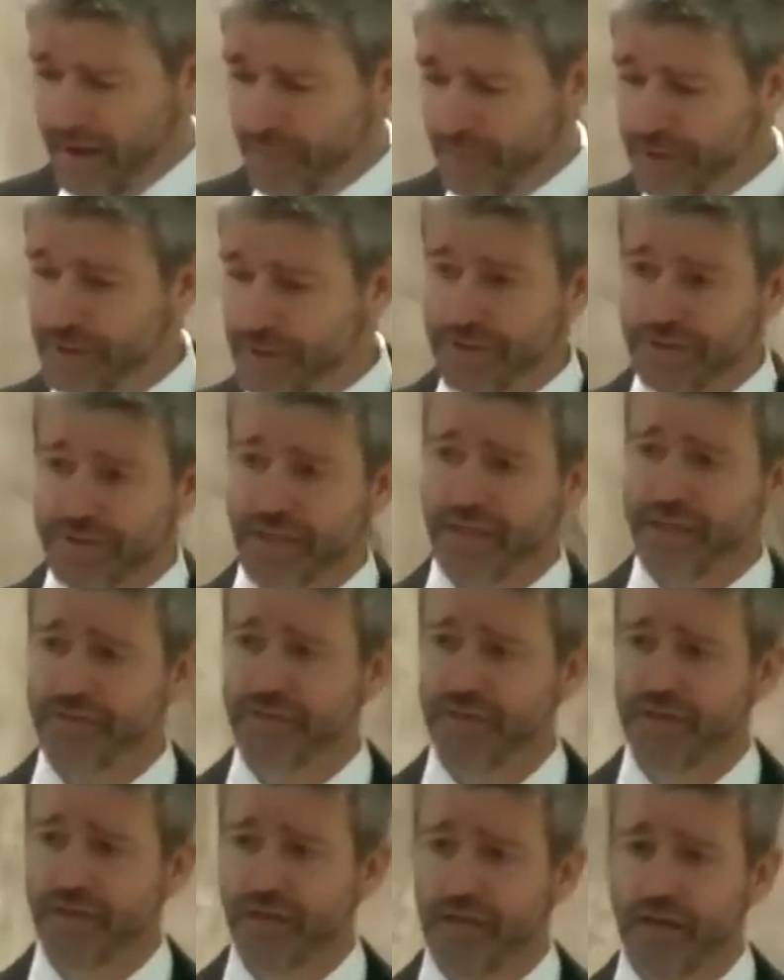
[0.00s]
in which he
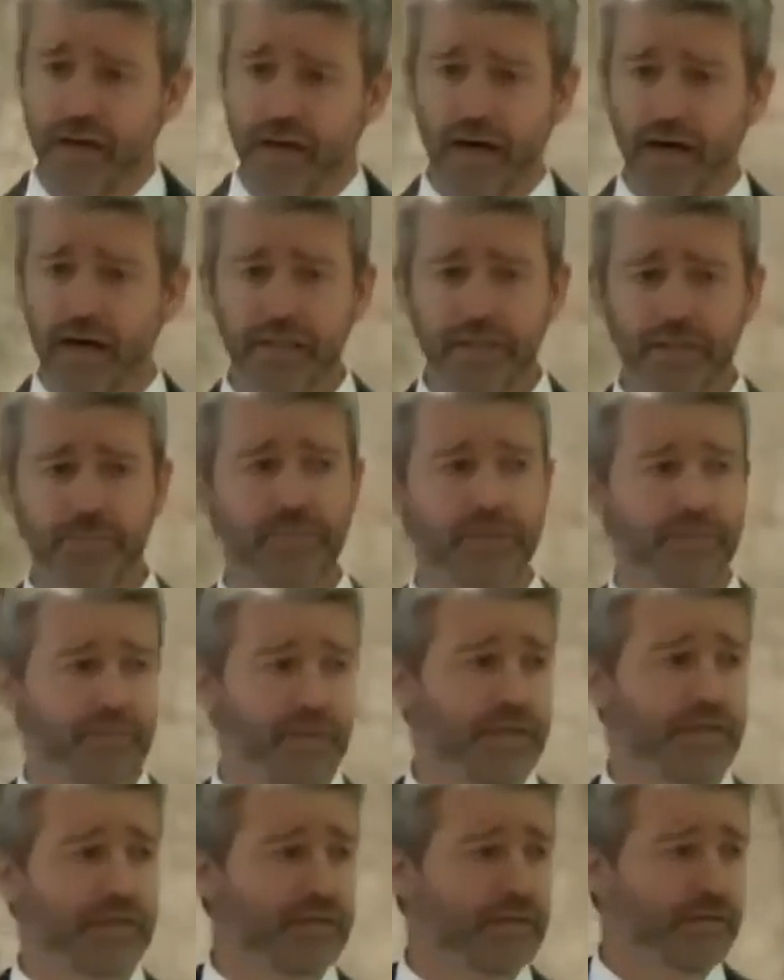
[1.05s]
says, a
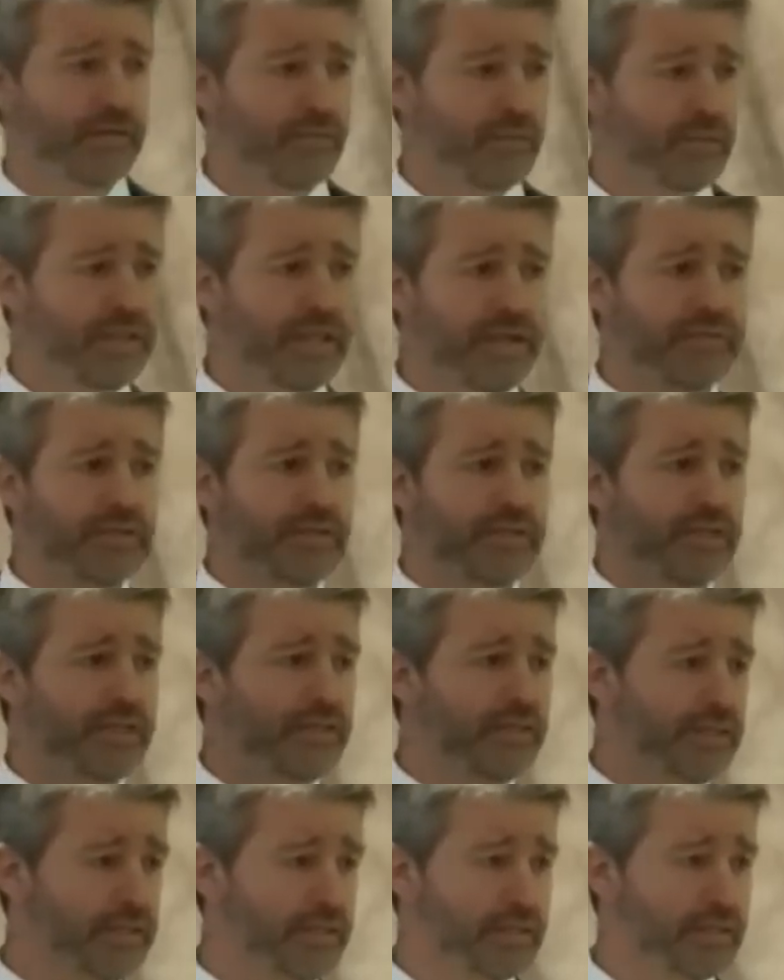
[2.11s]
husbandman will never
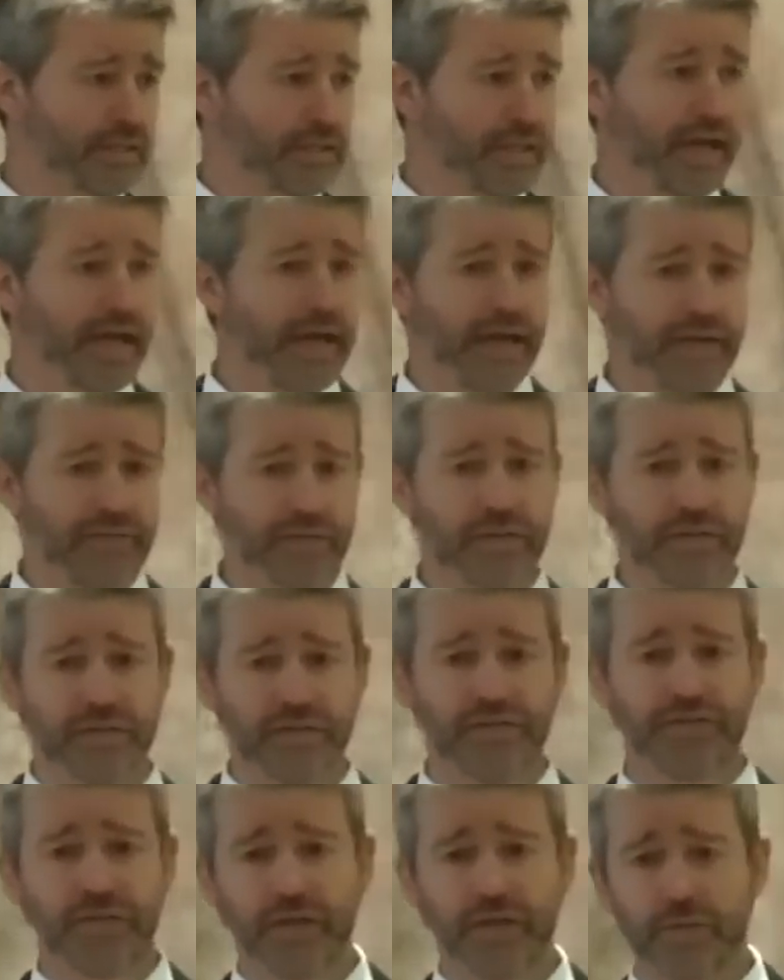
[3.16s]
send his slave into
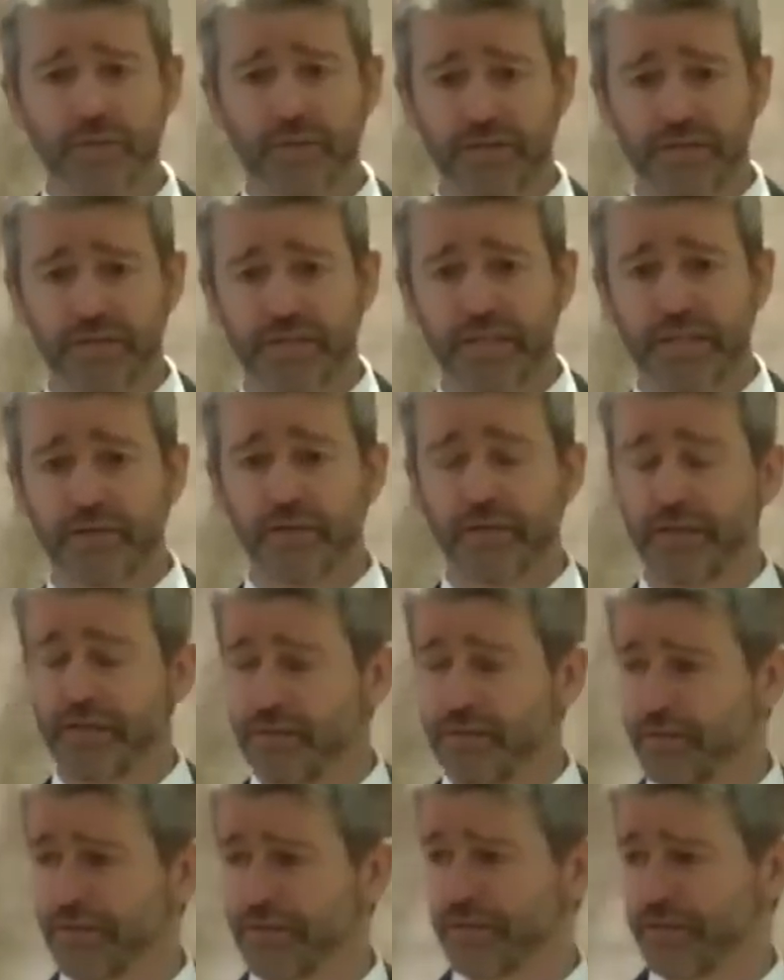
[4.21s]
the field with a sickle
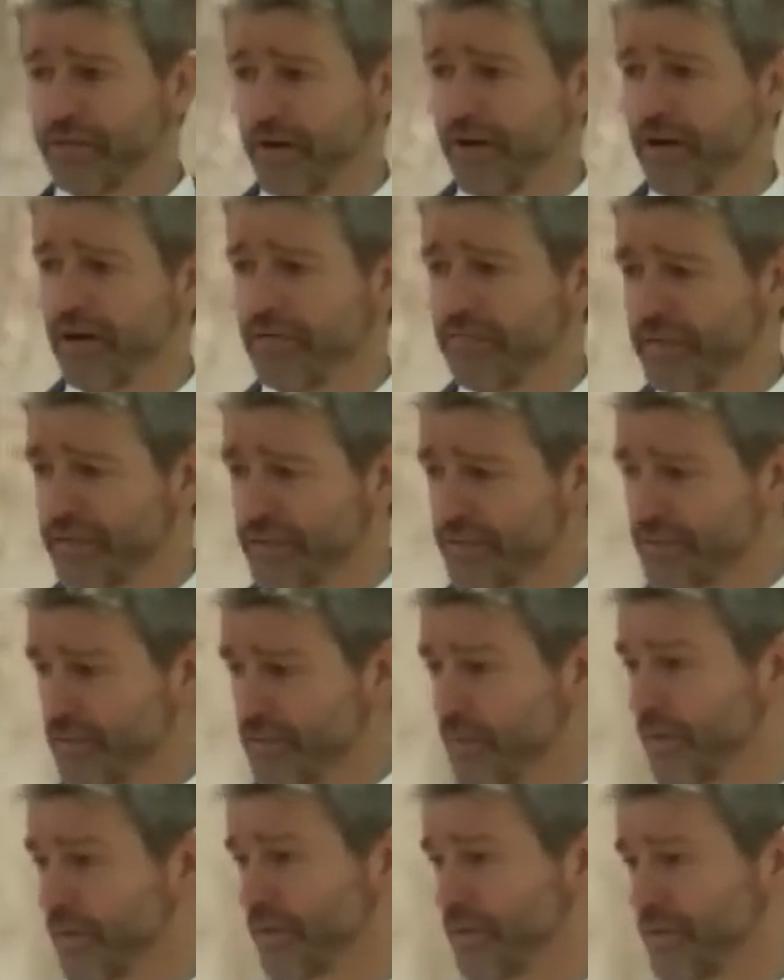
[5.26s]
in order to harvest
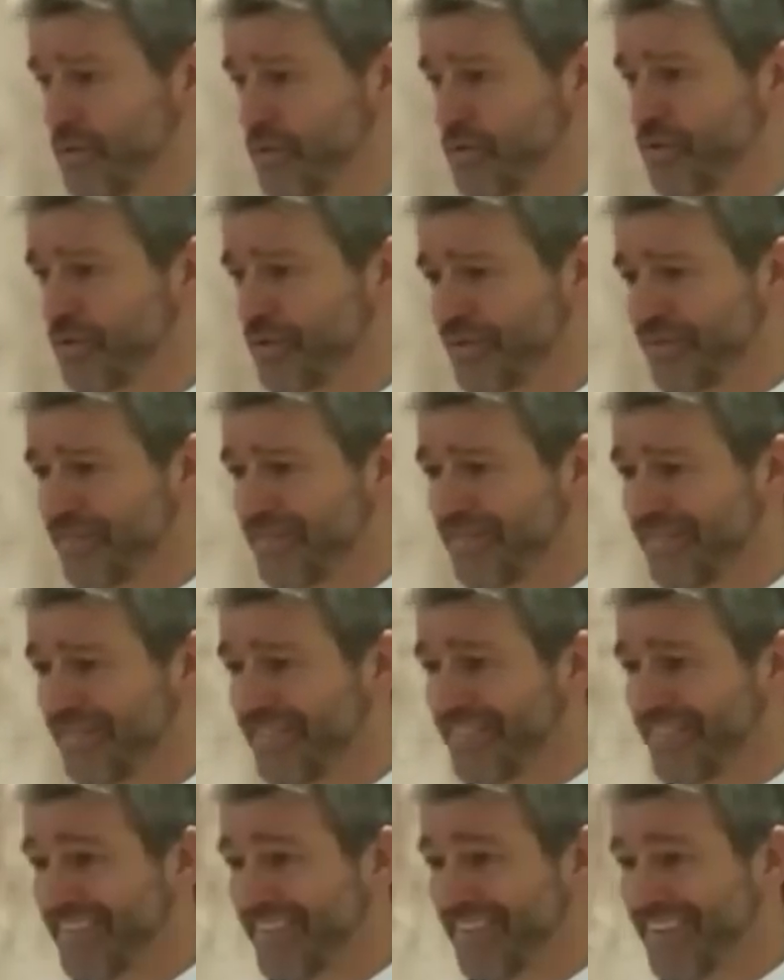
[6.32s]
thorns.
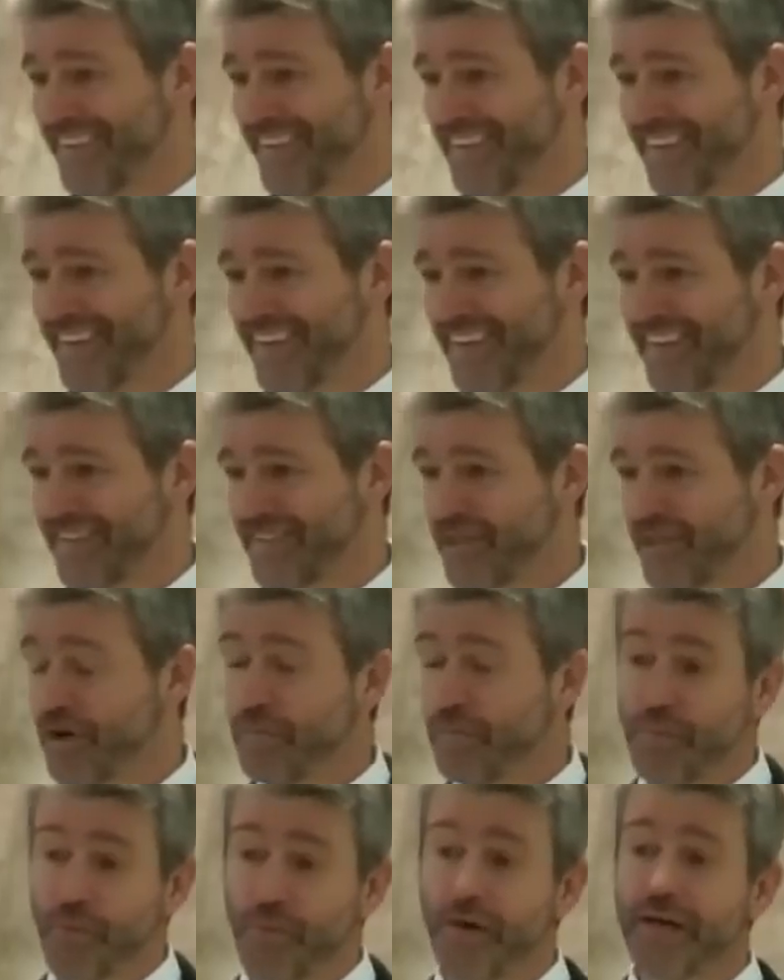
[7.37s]
And the
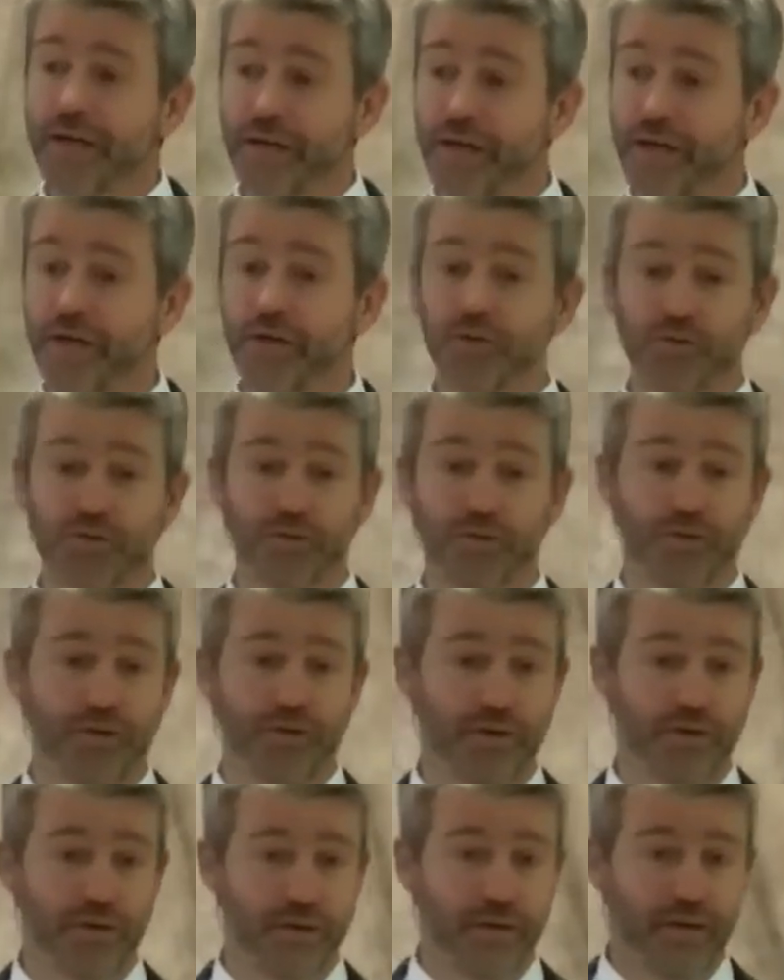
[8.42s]
whole point is,
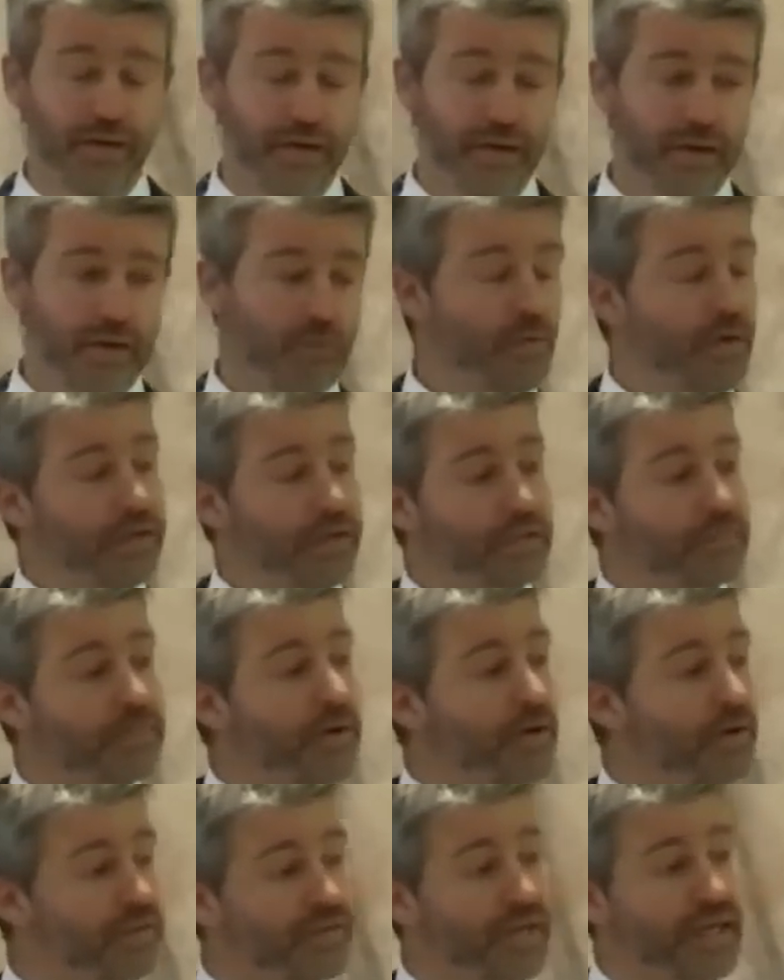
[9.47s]
what is
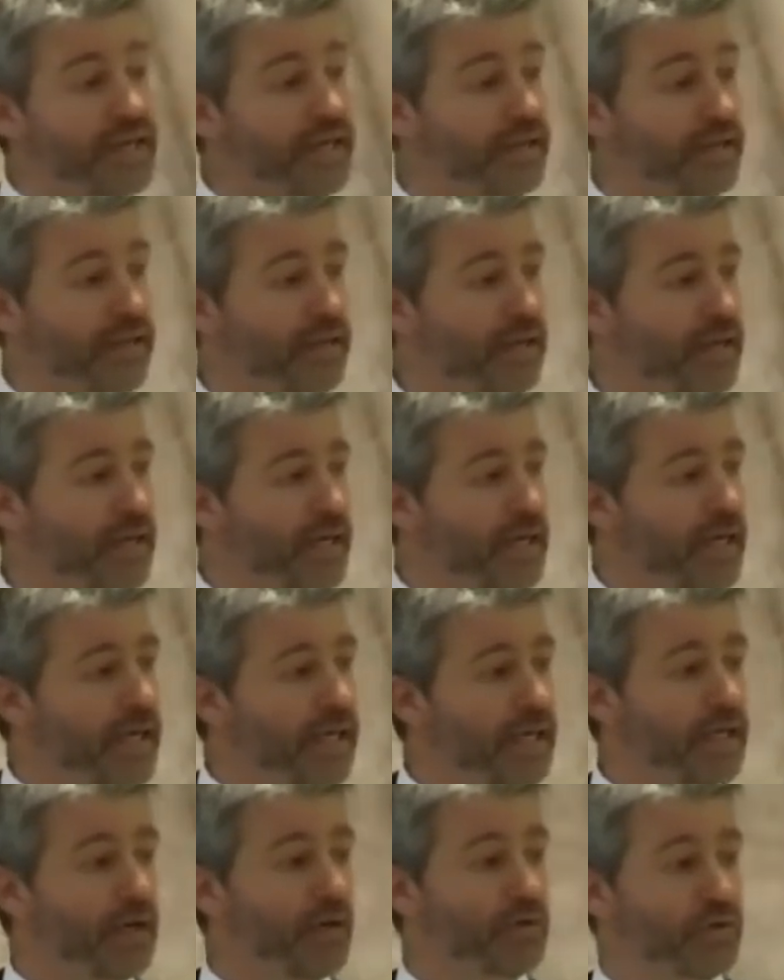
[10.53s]
Paul saying?
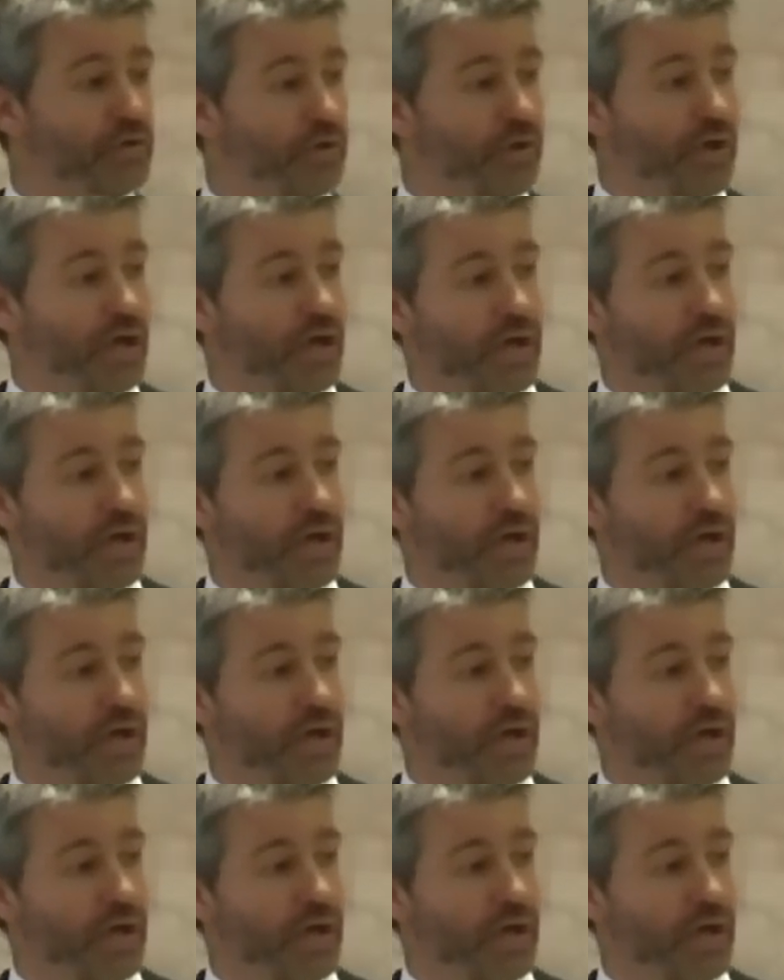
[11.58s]
He goes,